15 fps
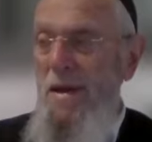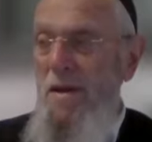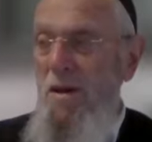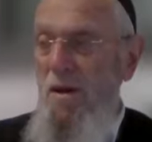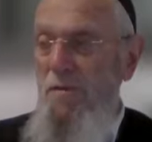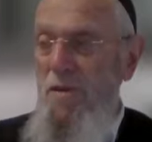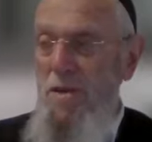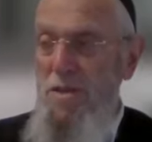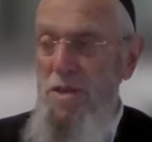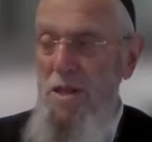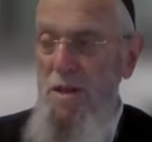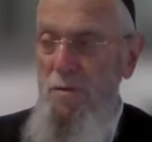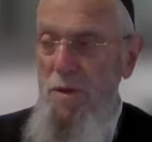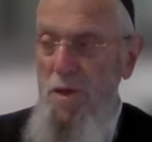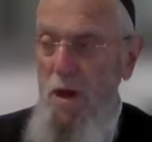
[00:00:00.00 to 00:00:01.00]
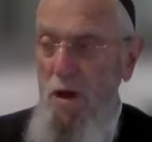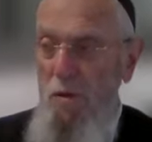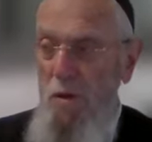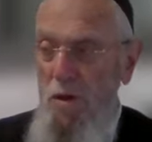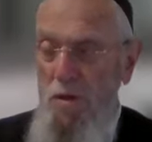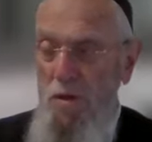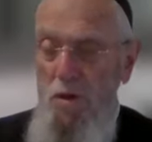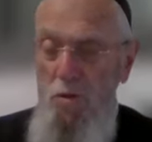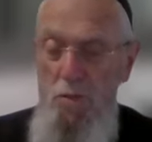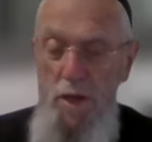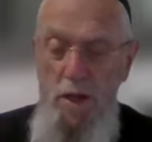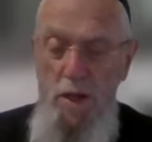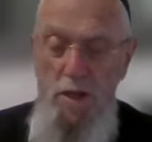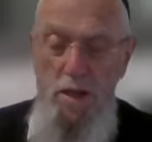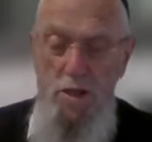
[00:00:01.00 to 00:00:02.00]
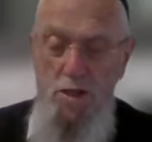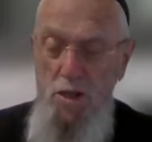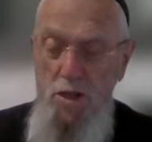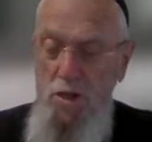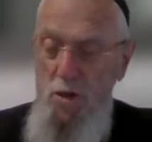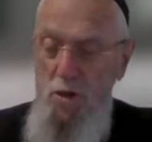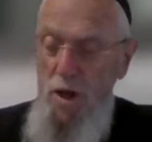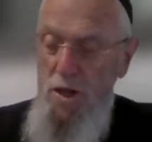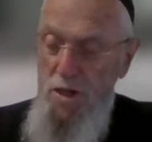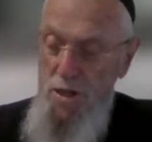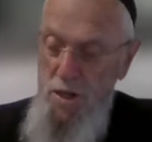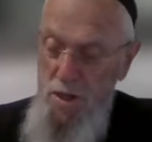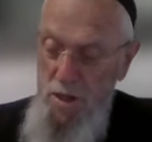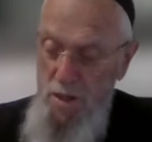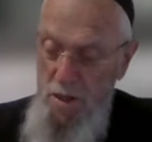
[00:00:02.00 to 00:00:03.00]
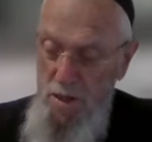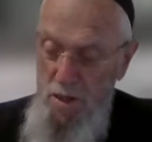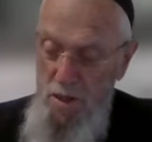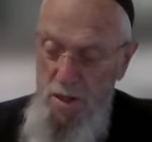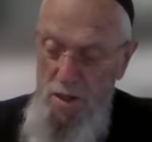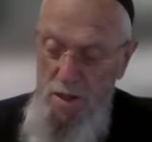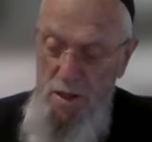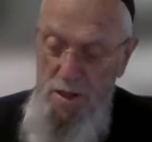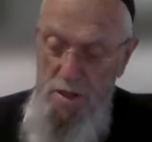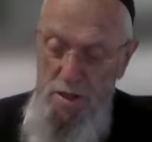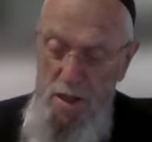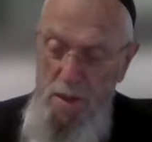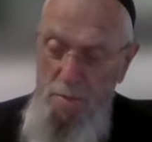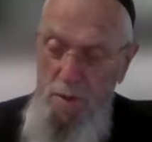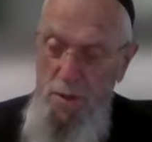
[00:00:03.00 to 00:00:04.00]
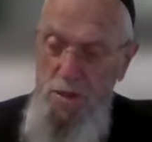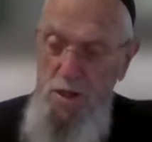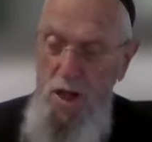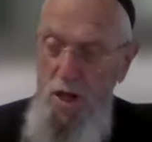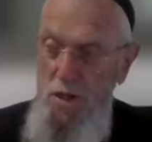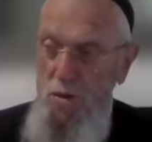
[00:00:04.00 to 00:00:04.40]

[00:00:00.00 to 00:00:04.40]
Obviously, we don't want to be in a situation that Mashiach